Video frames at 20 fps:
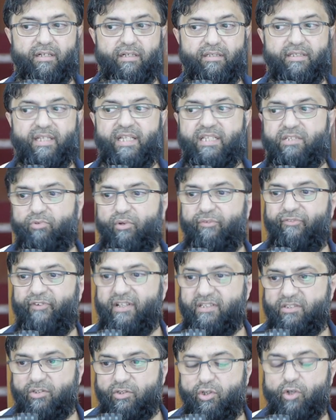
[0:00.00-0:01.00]
This
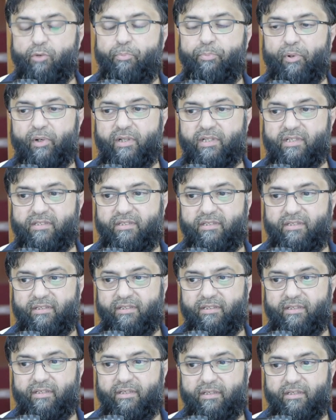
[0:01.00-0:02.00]
refers to two points,
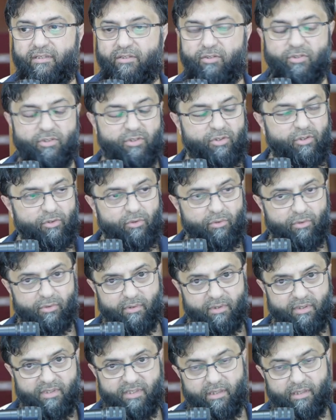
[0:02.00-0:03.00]
to two